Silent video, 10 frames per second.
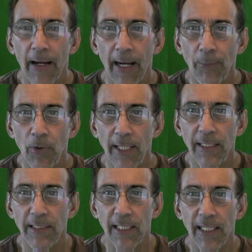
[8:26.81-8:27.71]

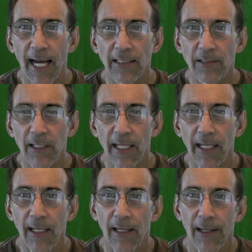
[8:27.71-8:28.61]
hemorrhage, and it
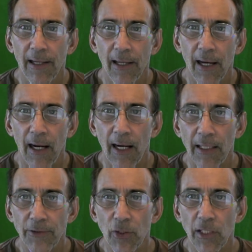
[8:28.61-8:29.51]
actually
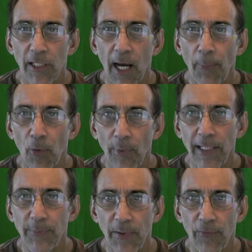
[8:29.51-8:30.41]
took a couple
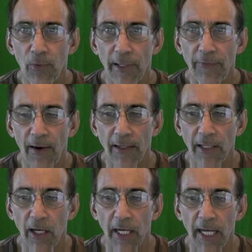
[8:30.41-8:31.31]
weeks before he finally
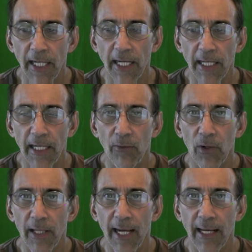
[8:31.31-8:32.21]
got a headache, and he
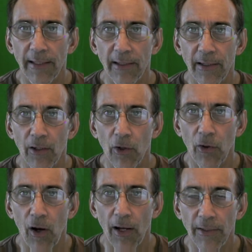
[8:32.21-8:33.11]
really had to go to
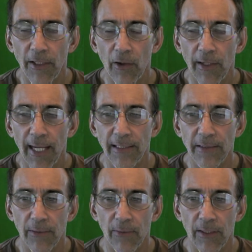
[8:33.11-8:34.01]
the he
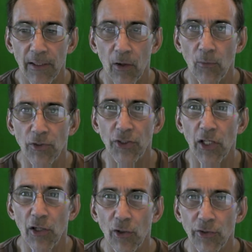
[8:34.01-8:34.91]
was
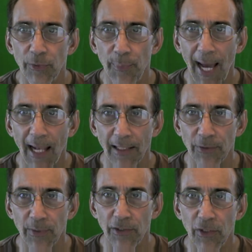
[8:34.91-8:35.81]
starting to lose his
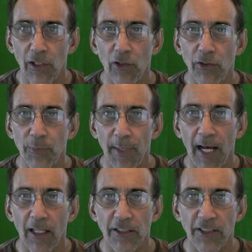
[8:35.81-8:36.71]
balance. When he started to lose his
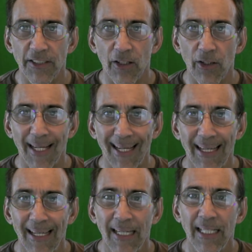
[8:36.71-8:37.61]
balance, he said, okay,
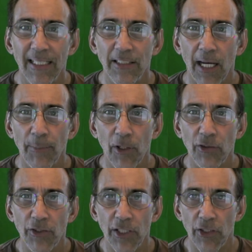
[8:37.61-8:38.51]
it's time to go
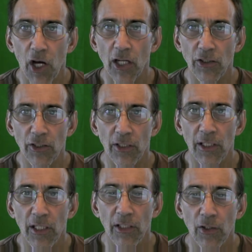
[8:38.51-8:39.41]
see a doctor.
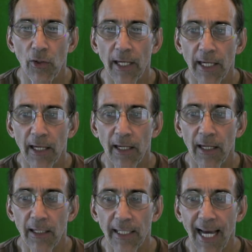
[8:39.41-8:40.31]
Go get
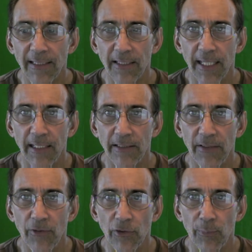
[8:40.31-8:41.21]
a CAT scan and see
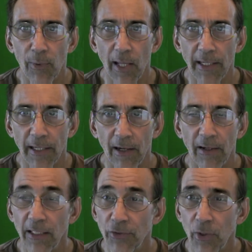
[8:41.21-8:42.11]
if there's blood in there.
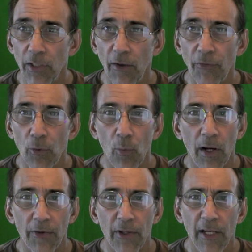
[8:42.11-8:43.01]
And sure enough, there
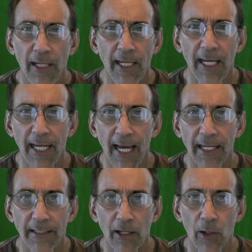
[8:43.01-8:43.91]
was. He had
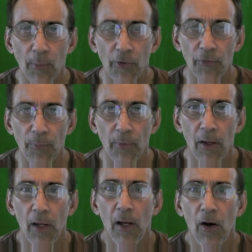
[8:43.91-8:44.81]
a terrible
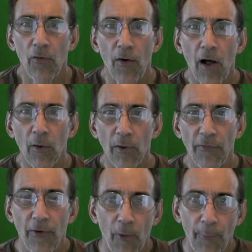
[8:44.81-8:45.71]
fall, and he
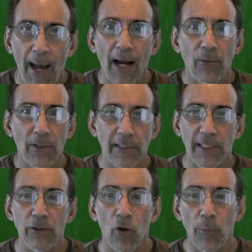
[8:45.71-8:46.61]
fell backwards,
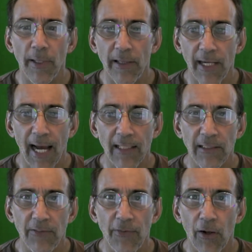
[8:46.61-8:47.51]
and he told me that
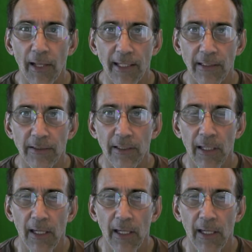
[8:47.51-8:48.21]
actually felt like his